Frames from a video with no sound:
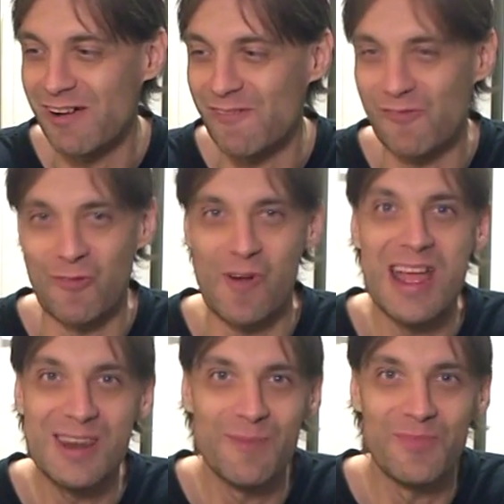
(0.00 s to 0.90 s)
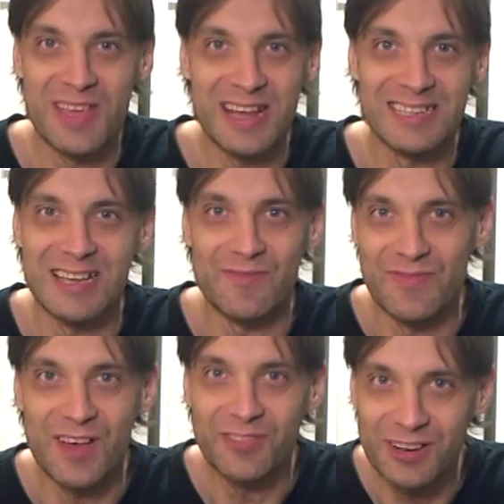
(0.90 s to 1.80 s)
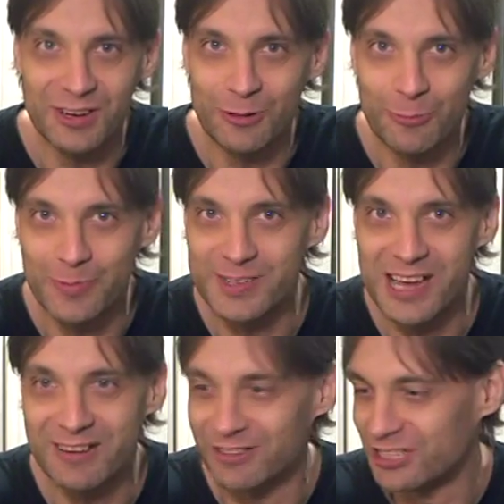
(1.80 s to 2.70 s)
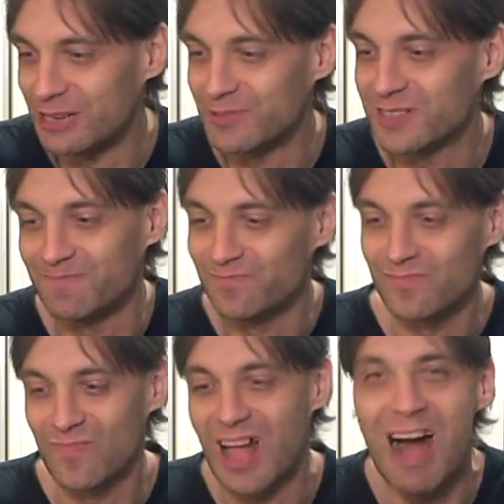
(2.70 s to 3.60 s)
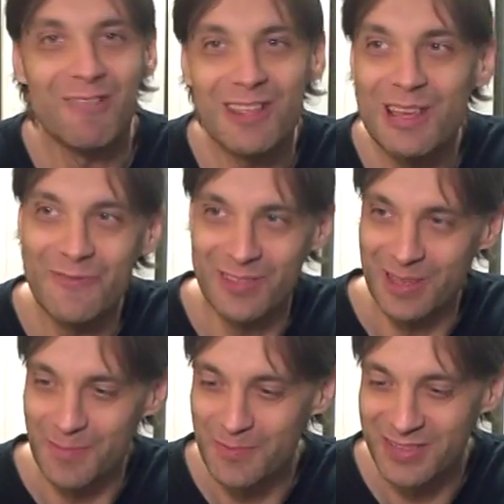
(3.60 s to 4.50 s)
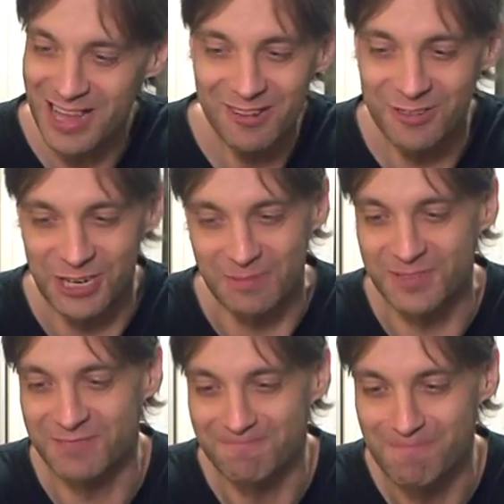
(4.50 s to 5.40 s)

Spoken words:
of random things that have nothing to do with potato chips? How do they fit them in potato chips?